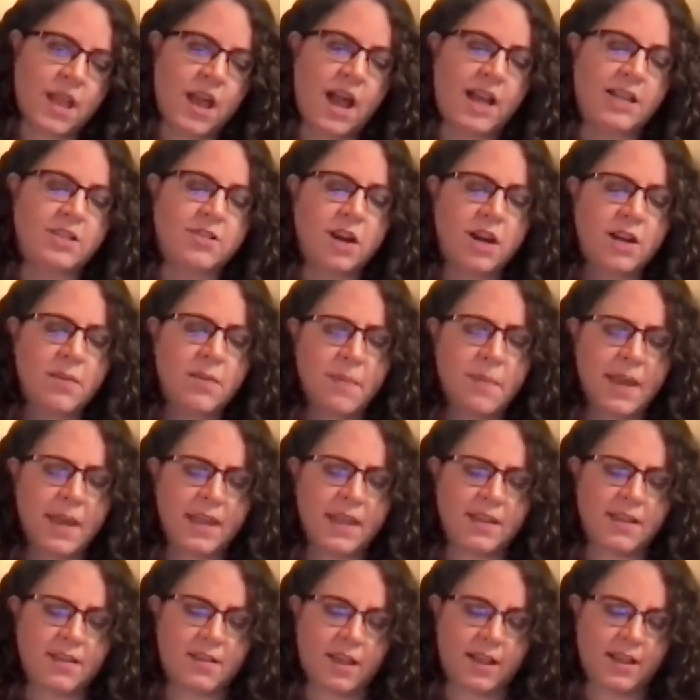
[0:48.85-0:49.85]
I try to make
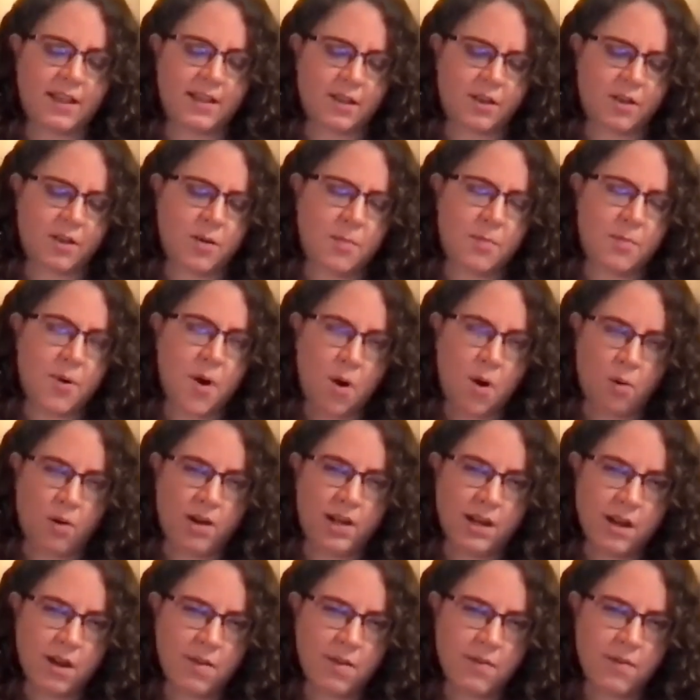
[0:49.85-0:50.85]
it like a
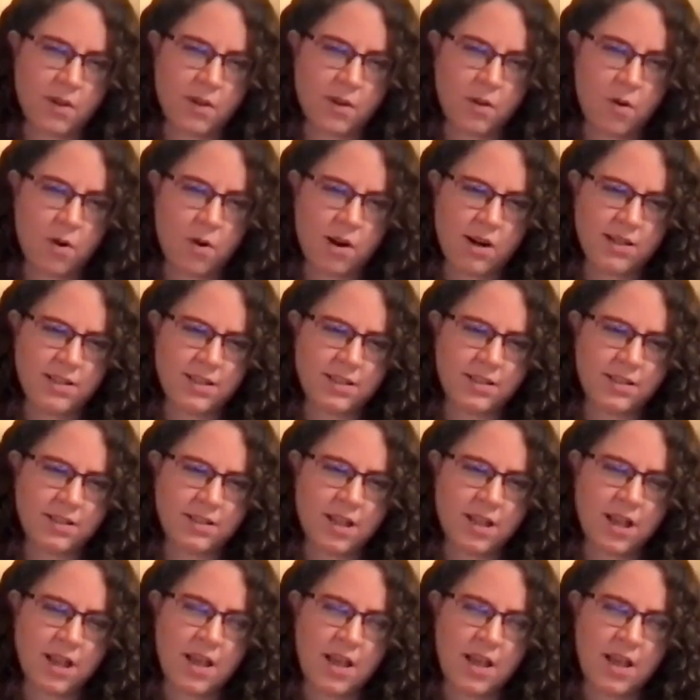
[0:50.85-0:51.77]
component of the course,